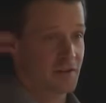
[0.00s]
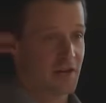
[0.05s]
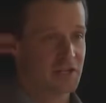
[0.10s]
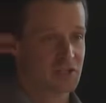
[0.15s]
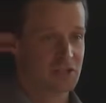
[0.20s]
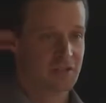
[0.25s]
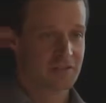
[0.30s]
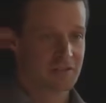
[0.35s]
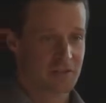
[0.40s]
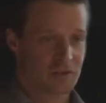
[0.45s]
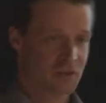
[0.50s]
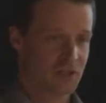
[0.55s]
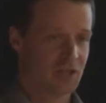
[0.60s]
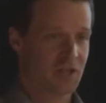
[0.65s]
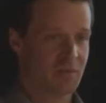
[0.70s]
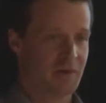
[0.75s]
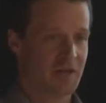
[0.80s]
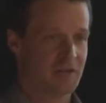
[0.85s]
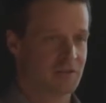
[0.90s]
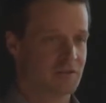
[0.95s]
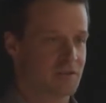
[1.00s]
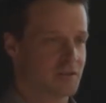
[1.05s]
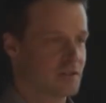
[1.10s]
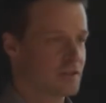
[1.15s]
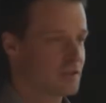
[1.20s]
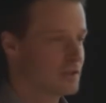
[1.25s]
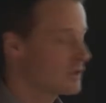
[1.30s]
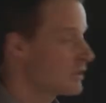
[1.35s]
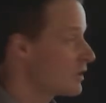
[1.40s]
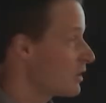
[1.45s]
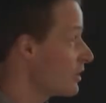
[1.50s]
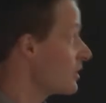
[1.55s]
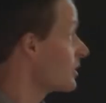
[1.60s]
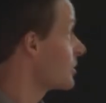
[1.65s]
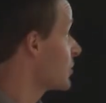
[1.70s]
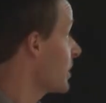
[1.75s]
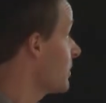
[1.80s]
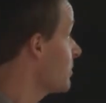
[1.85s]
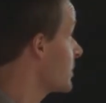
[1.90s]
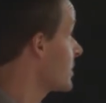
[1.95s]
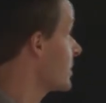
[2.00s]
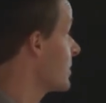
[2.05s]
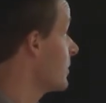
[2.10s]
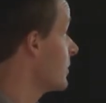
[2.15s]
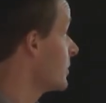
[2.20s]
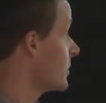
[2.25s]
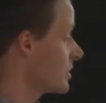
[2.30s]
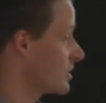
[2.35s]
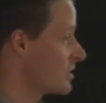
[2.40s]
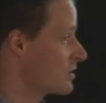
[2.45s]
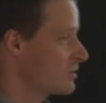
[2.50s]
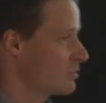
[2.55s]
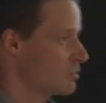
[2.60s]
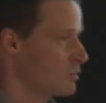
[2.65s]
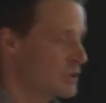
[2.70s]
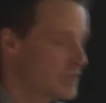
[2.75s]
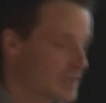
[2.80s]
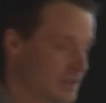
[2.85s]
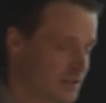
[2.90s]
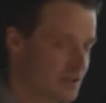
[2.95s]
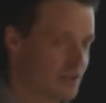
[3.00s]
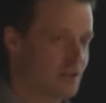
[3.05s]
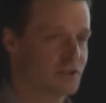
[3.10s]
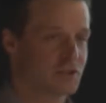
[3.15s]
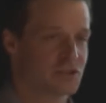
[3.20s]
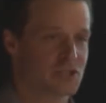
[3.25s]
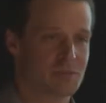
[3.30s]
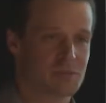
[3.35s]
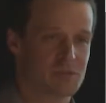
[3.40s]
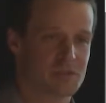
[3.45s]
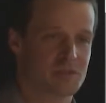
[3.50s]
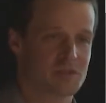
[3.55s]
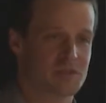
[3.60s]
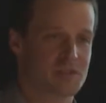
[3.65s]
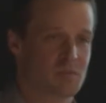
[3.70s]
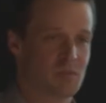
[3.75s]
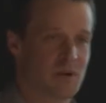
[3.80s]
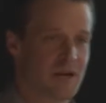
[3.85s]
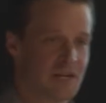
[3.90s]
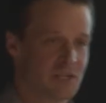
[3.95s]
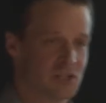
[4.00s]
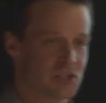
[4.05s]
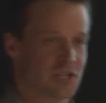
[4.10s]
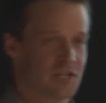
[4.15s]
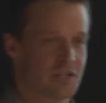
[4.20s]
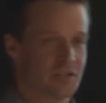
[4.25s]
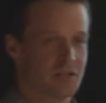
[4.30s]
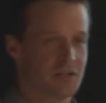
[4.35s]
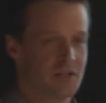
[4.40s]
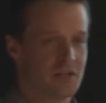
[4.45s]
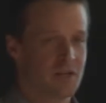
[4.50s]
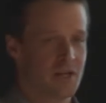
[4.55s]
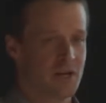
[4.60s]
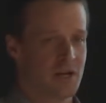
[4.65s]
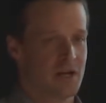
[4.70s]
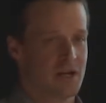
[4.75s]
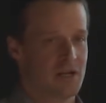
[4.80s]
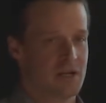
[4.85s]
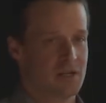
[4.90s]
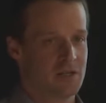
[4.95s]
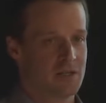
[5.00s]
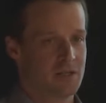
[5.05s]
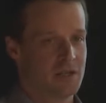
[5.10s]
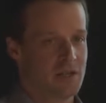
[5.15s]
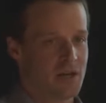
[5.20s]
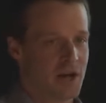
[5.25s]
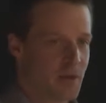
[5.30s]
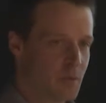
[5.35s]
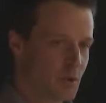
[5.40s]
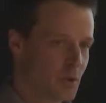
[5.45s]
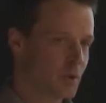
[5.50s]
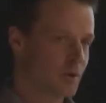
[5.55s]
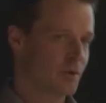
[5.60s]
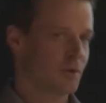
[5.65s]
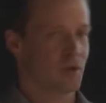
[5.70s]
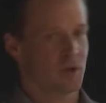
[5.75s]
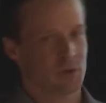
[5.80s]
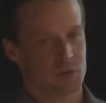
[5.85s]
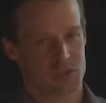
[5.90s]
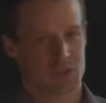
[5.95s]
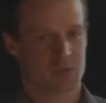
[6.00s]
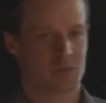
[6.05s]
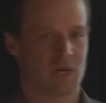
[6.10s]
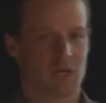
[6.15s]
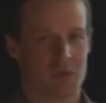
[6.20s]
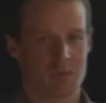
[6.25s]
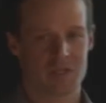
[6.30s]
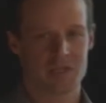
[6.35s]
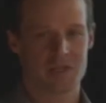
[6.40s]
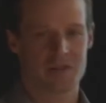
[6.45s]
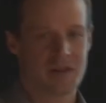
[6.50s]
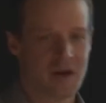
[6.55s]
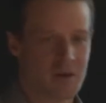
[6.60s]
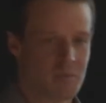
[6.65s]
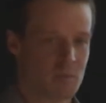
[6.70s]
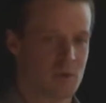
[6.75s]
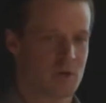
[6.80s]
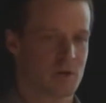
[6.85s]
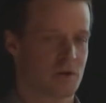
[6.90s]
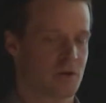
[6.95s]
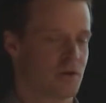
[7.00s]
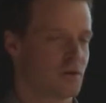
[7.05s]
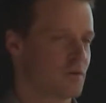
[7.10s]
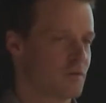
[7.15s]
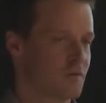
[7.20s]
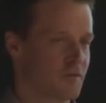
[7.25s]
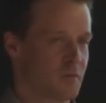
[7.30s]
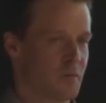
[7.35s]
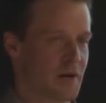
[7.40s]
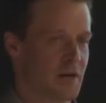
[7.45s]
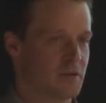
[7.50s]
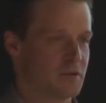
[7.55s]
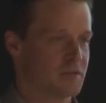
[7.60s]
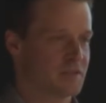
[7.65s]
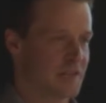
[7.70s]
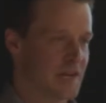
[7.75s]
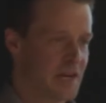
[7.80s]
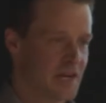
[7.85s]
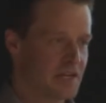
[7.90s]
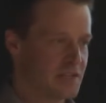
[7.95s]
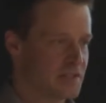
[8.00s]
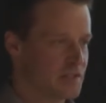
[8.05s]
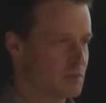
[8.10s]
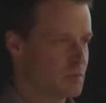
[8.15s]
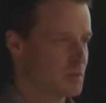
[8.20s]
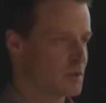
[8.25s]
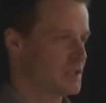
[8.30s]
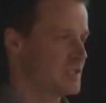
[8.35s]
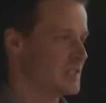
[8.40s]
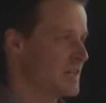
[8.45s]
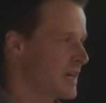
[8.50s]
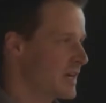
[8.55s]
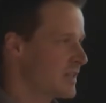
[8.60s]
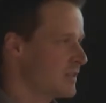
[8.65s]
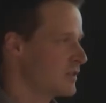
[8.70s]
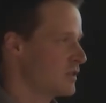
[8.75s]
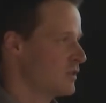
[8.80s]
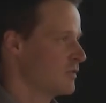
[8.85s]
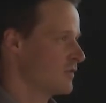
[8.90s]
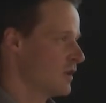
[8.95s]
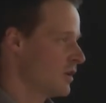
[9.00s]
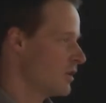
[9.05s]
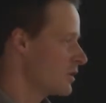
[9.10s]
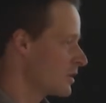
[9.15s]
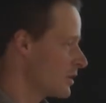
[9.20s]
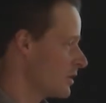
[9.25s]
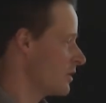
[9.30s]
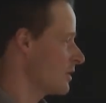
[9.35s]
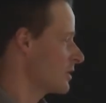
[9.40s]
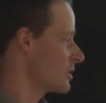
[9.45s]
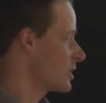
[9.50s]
actually talking about colored gemstones, modern colored gemstone supply chain. Everyone knows maybe the number of about 80% of all colored